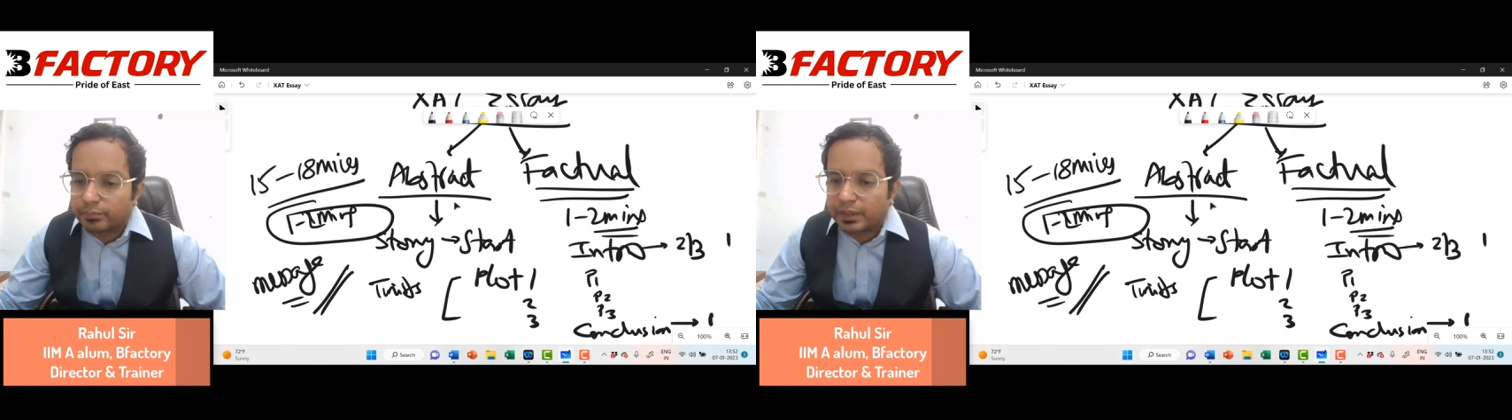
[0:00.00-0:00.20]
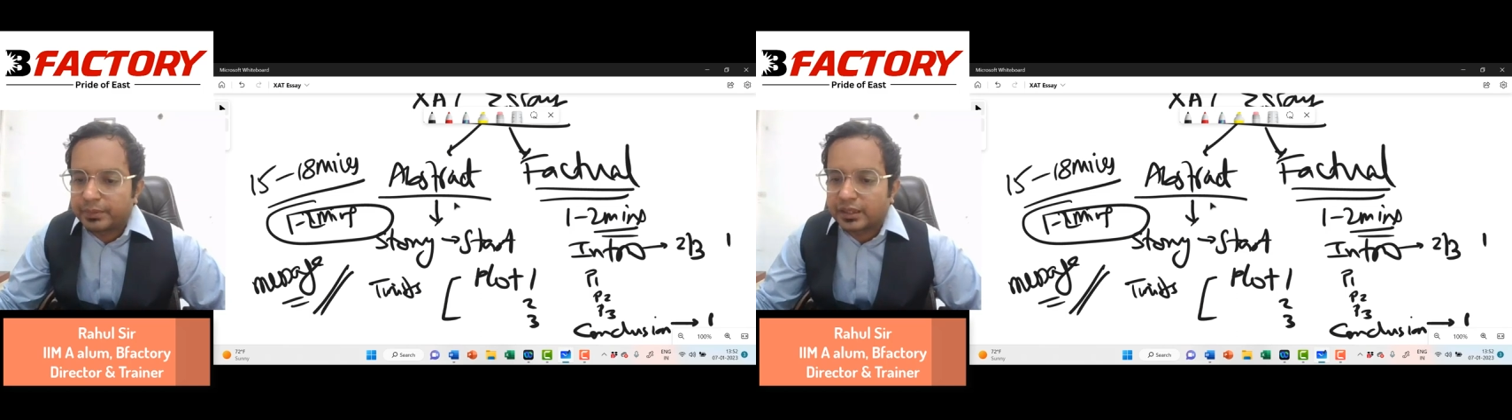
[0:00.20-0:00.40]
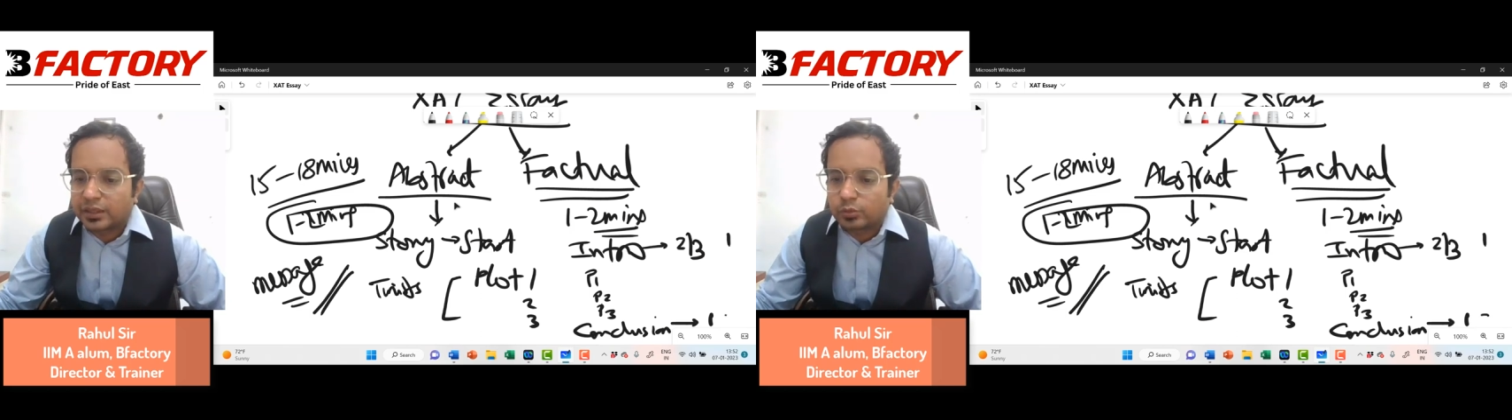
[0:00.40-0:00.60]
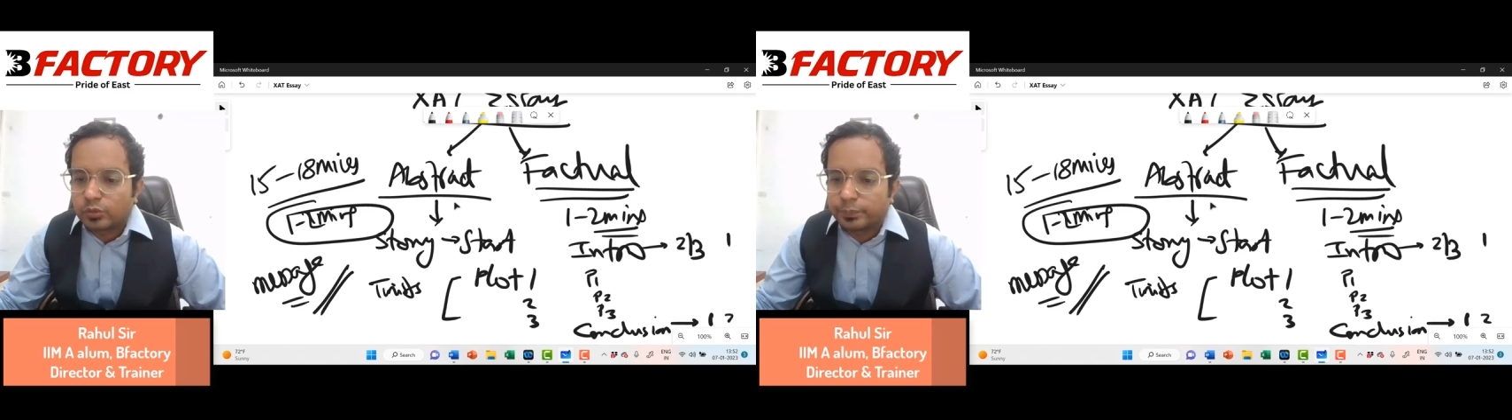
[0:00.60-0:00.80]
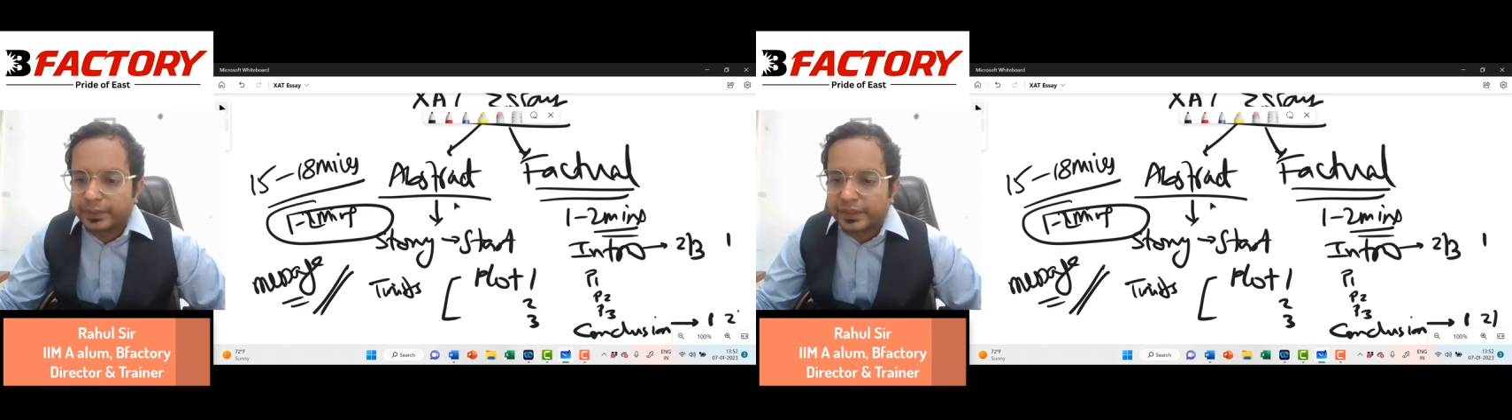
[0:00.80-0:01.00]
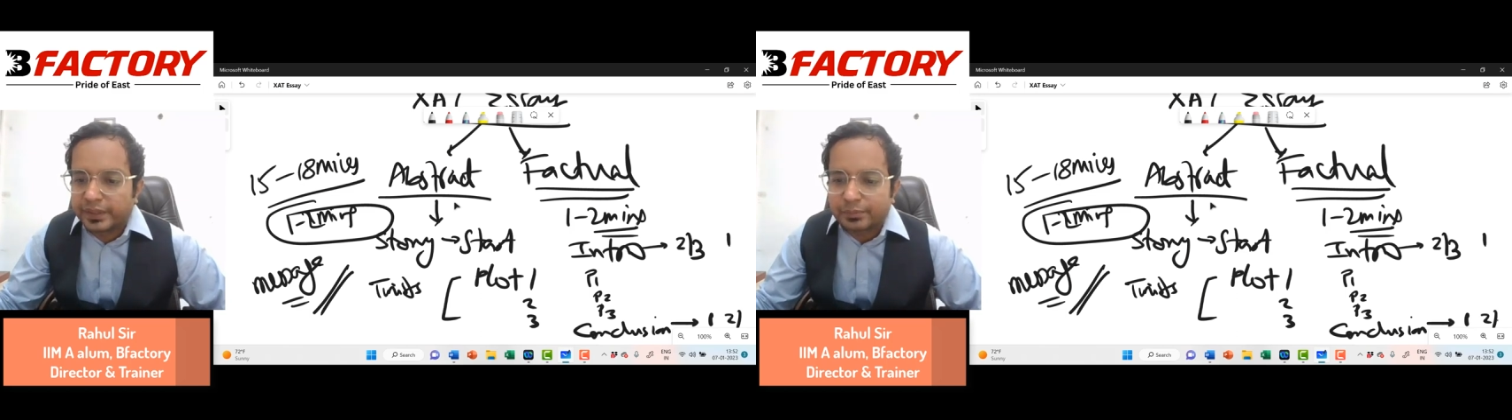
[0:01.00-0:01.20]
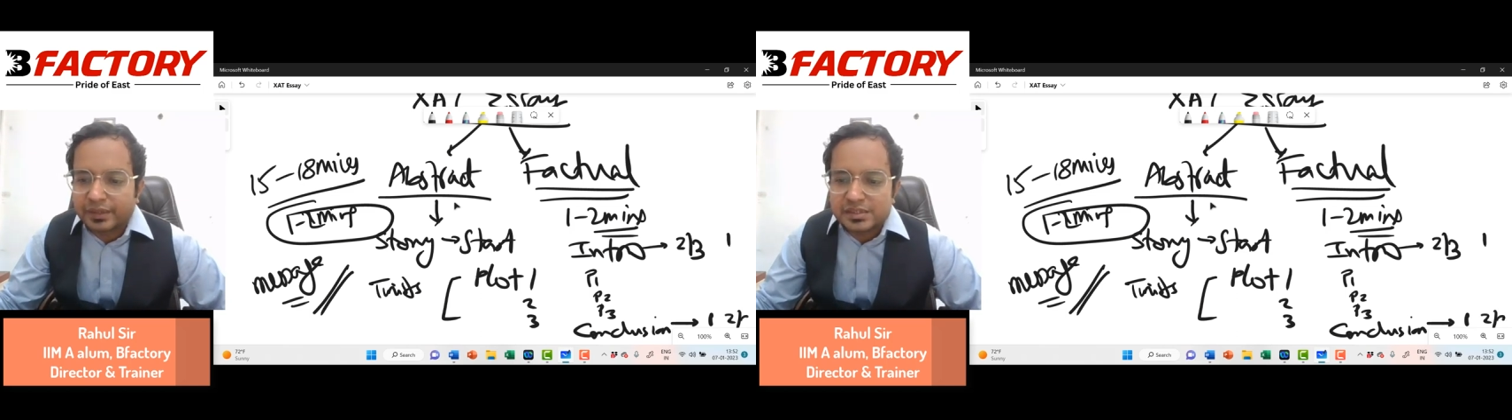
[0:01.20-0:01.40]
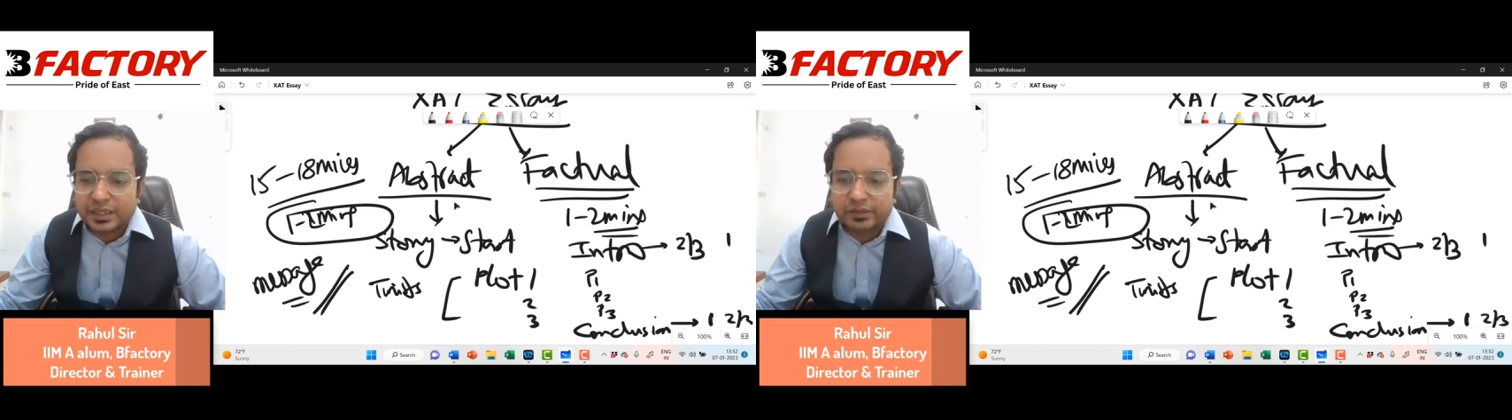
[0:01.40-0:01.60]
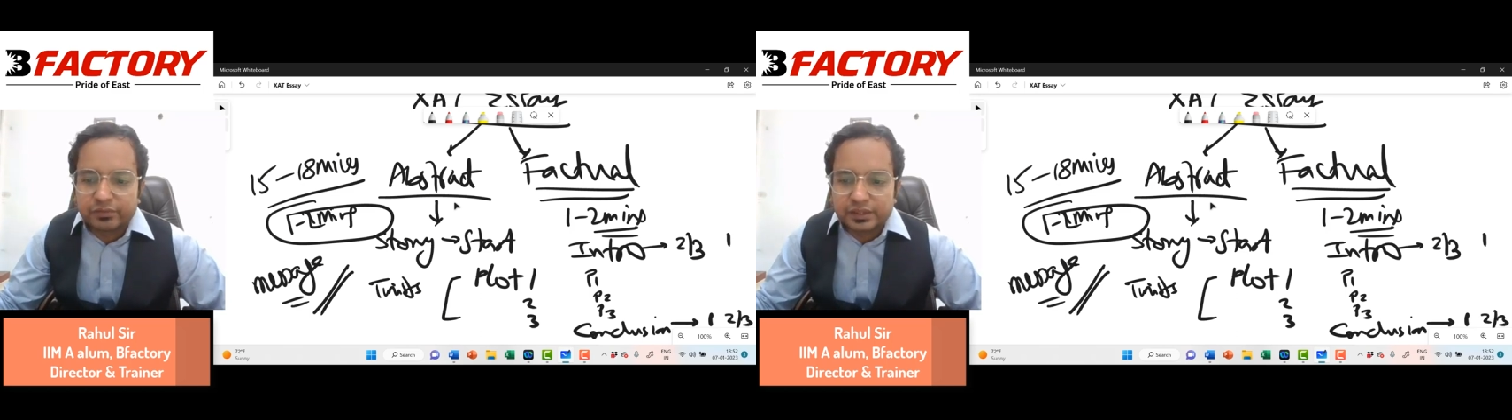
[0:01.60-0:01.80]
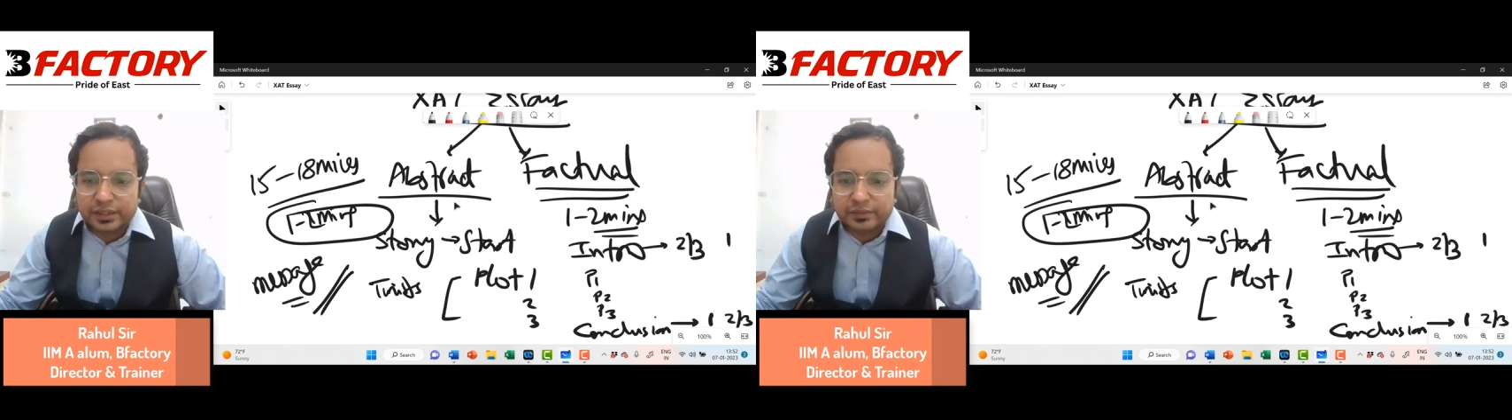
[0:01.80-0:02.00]
maybe conclude big, summarizing
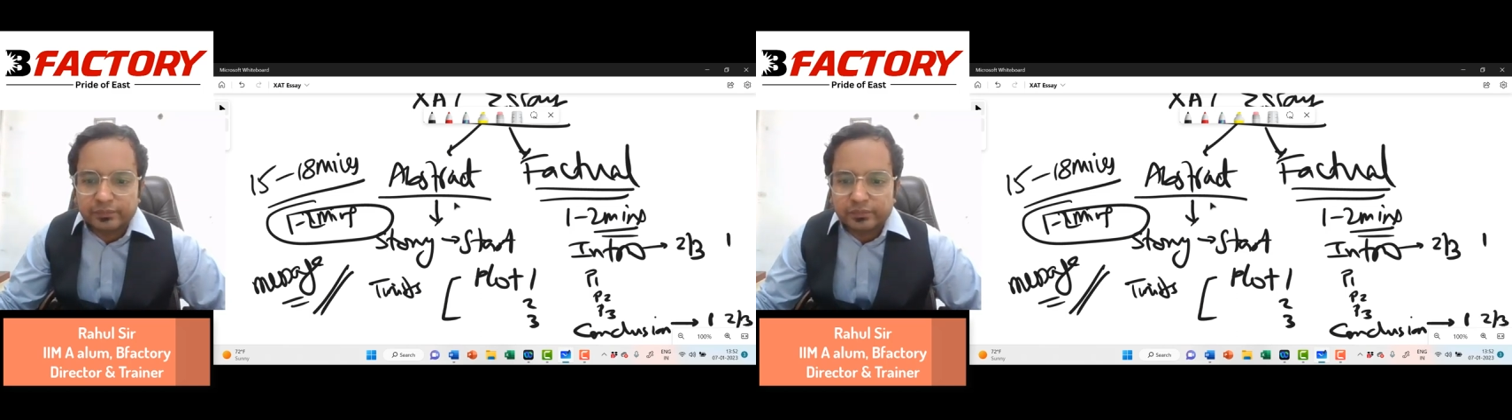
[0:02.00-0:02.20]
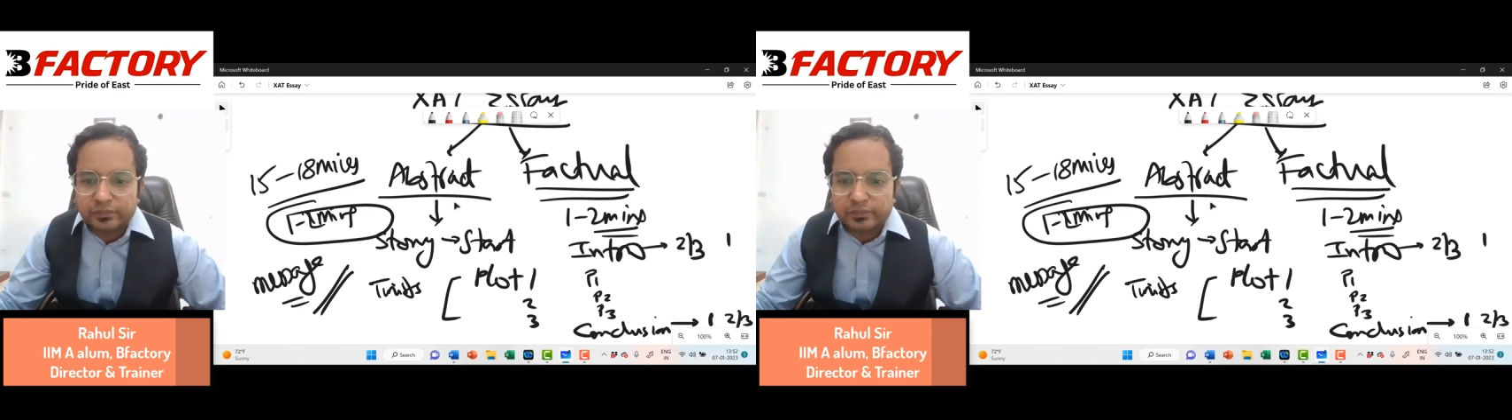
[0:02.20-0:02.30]
everything.